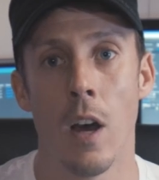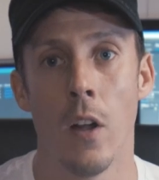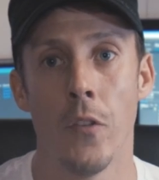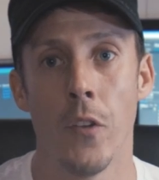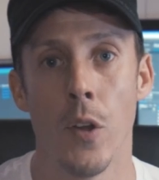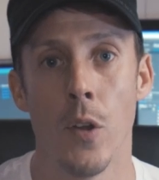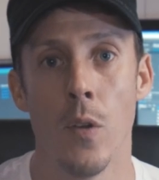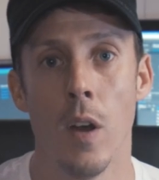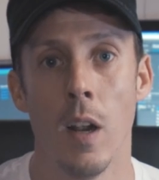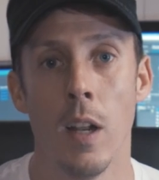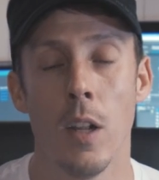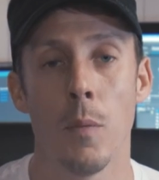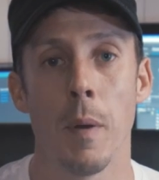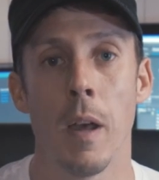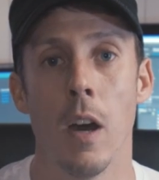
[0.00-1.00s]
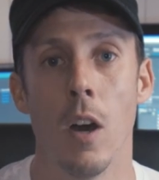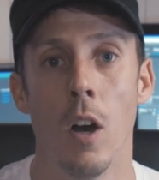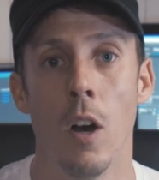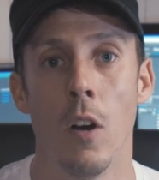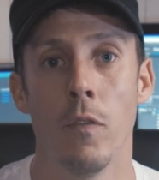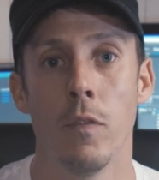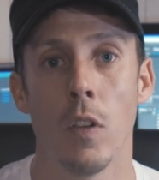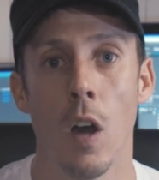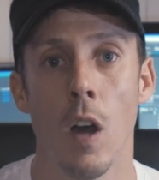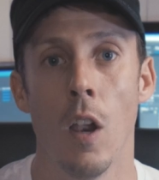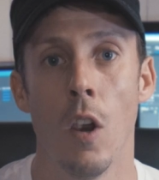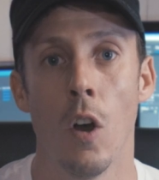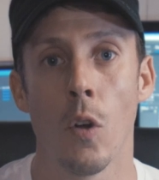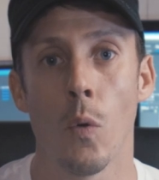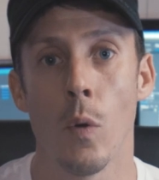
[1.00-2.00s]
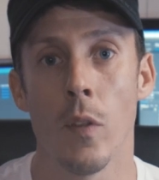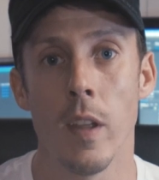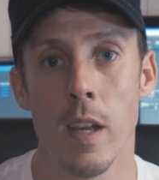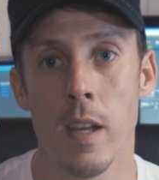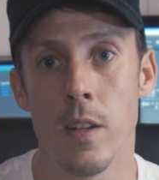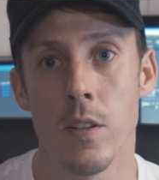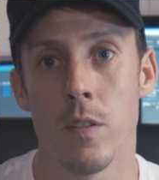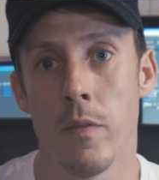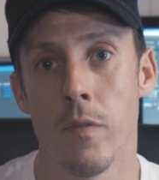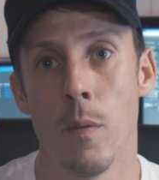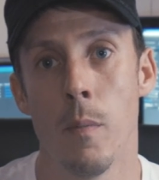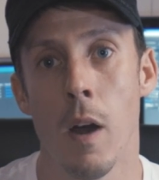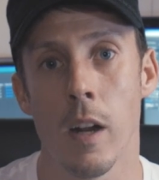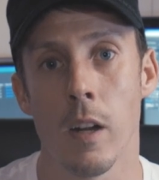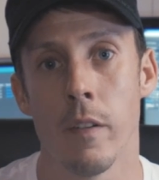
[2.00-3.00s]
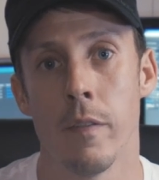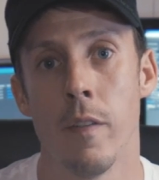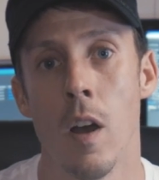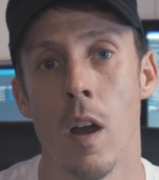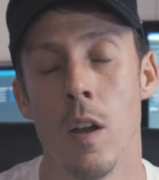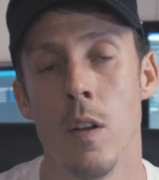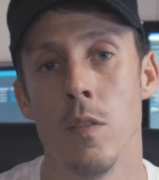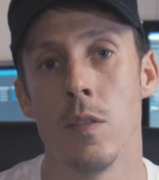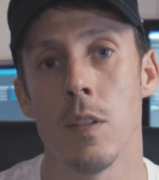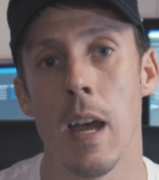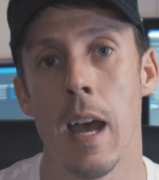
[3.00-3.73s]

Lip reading: I'll do a little bit of dialogue with each of the microphones,